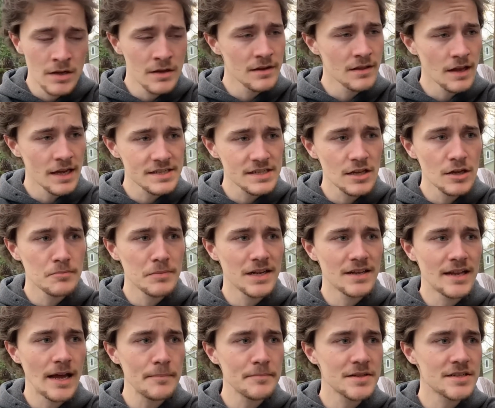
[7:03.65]
Nice little bit of
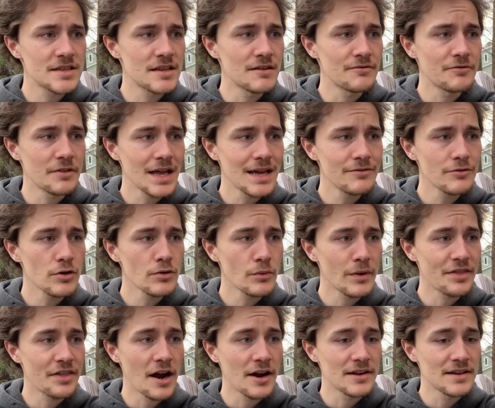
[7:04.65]
depth to the flavor,
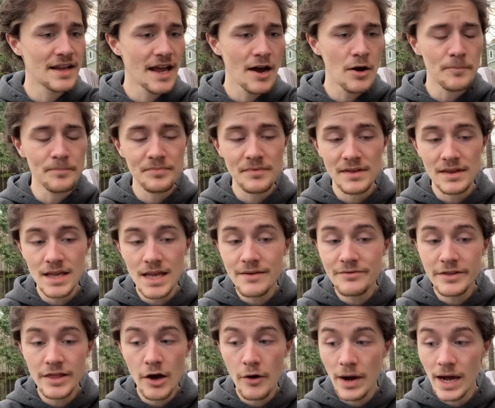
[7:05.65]
without a doubt,
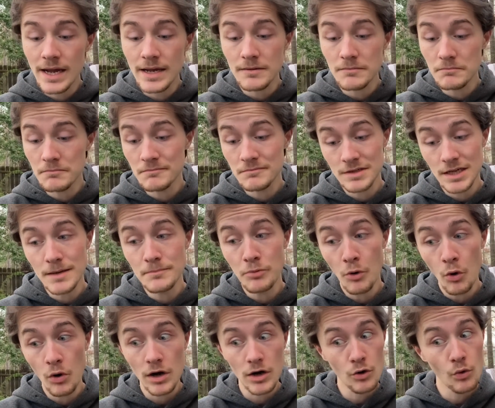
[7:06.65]
even though I did
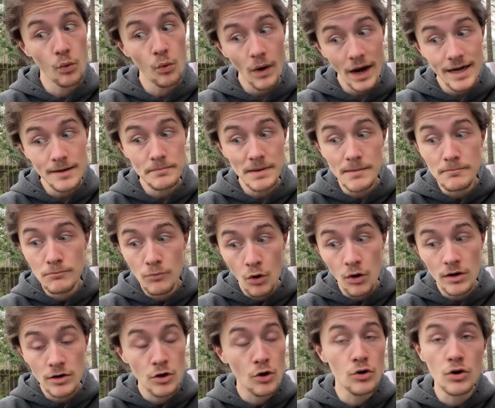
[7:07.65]
pour quite a bit more
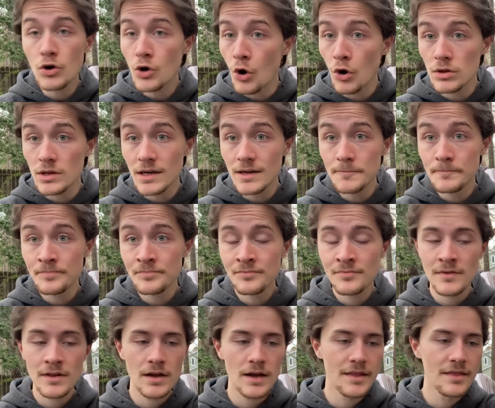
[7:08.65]
Coca-Cola
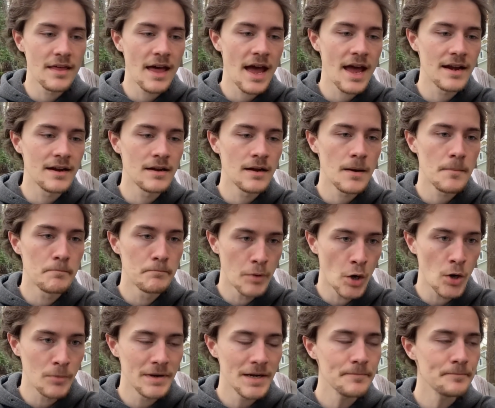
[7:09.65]
than
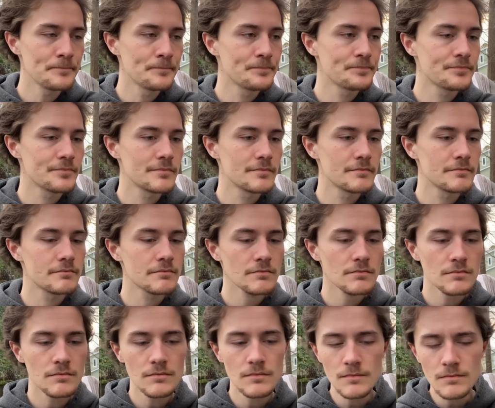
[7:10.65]
bourbon,
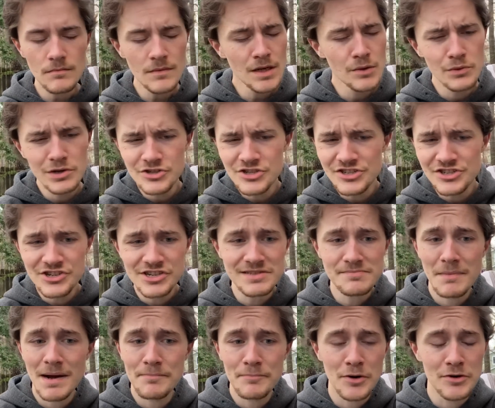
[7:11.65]
which is just
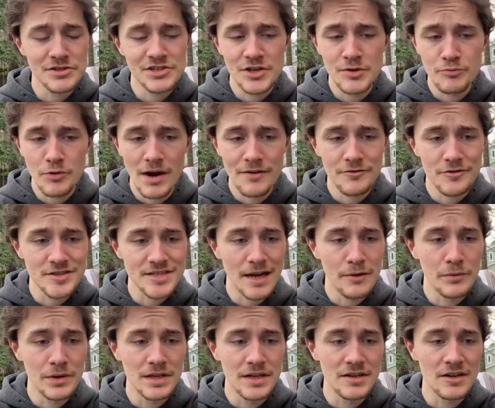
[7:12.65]
my personal preference, I
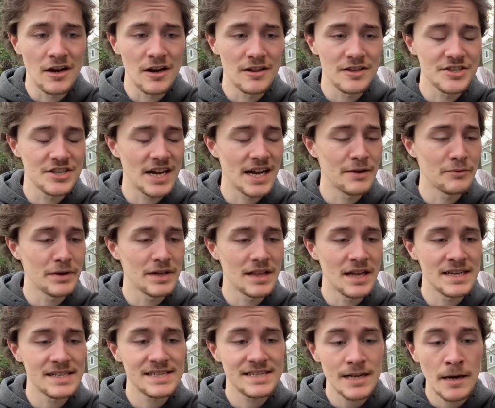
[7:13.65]
will acknowledge. I
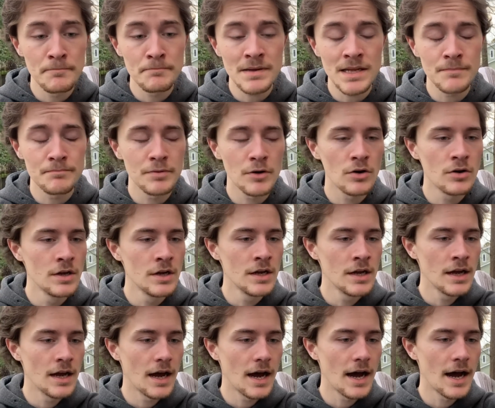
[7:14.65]
realize some people
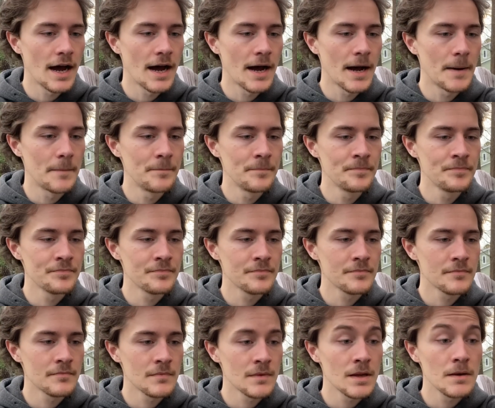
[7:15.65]

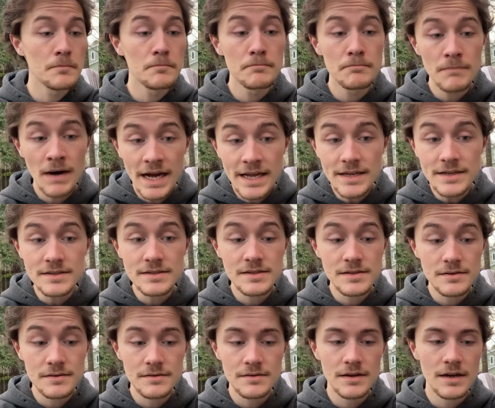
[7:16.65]
might
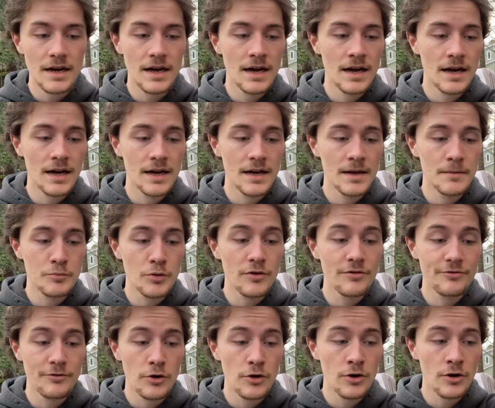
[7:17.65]

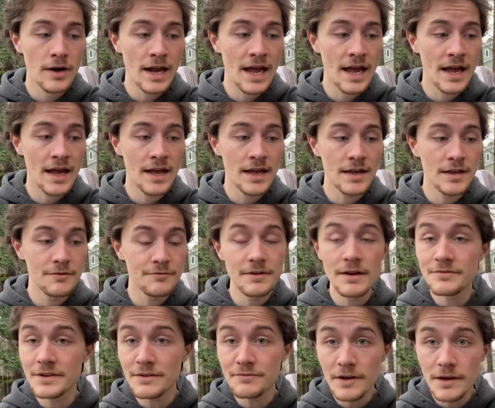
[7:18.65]
prefer a
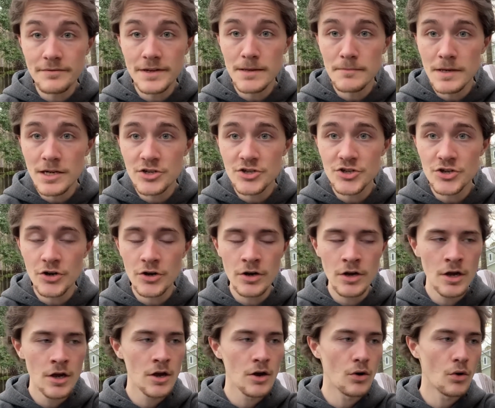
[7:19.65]
50-50 mixture
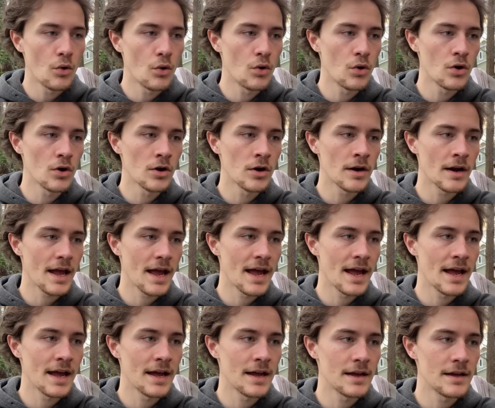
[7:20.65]
or
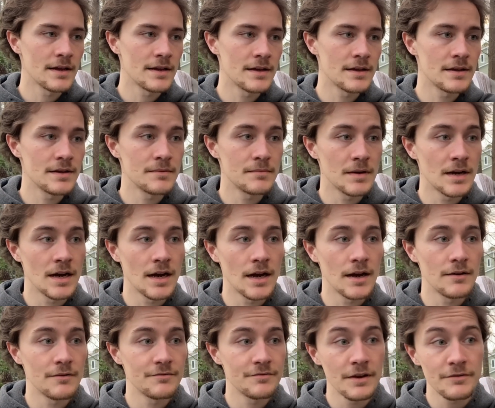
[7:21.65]
a
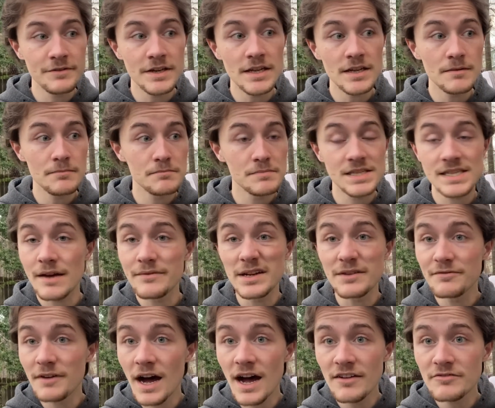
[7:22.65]

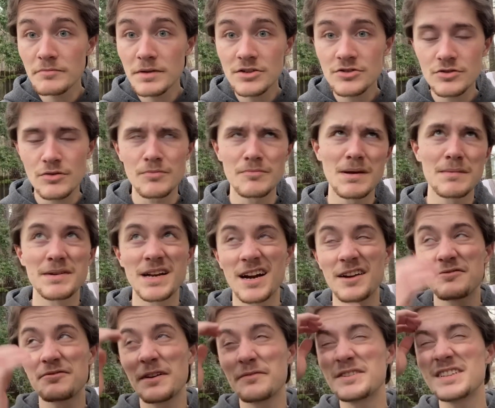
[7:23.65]
50-75 mixture, or maybe not
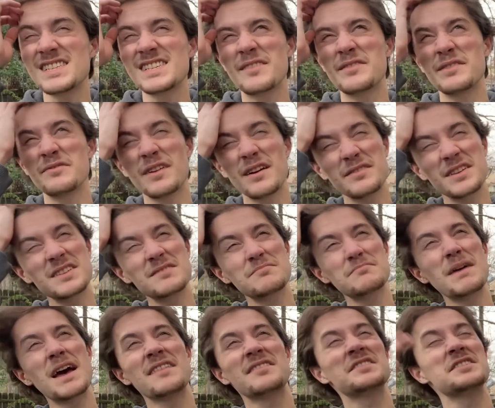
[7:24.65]
a 50-75. That
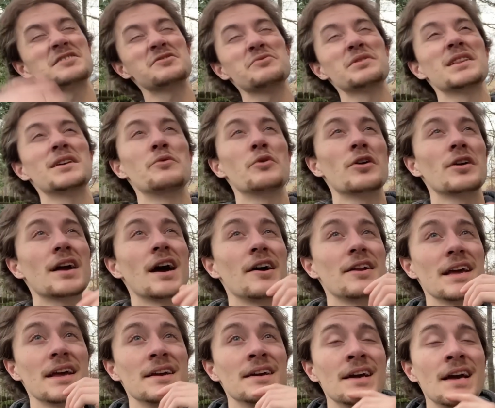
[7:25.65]
math doesn't really work out.
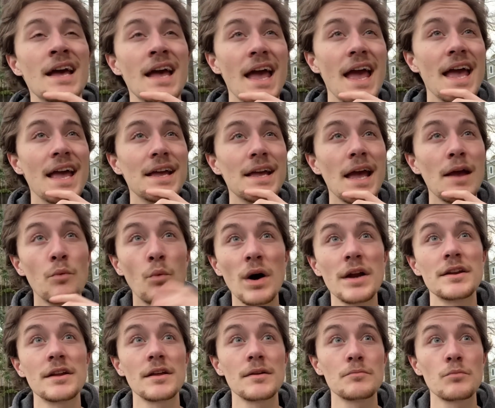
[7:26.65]
A
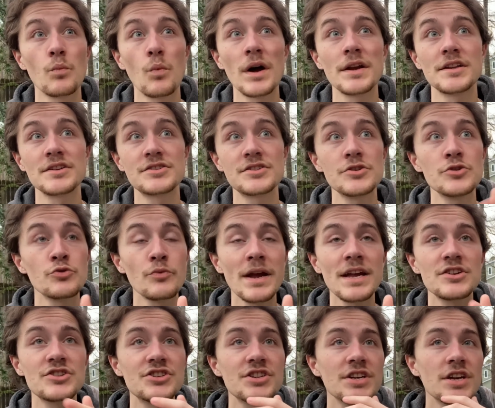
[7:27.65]
1-to-2
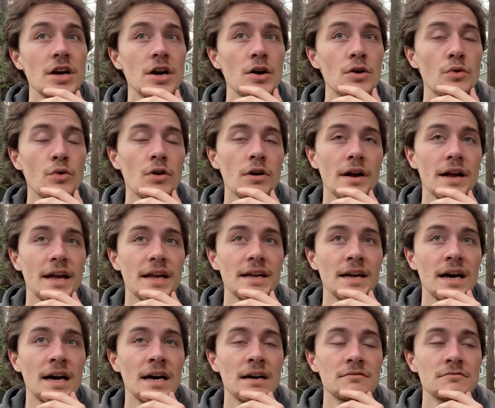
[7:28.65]
ratio, or
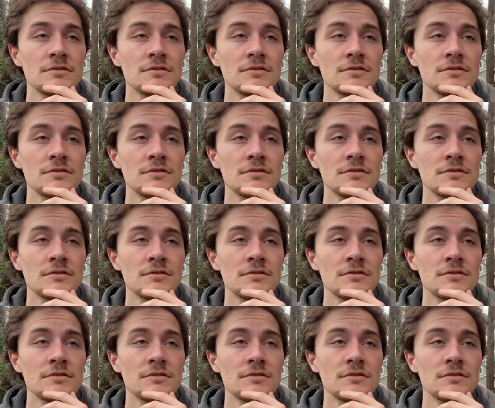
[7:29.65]
a...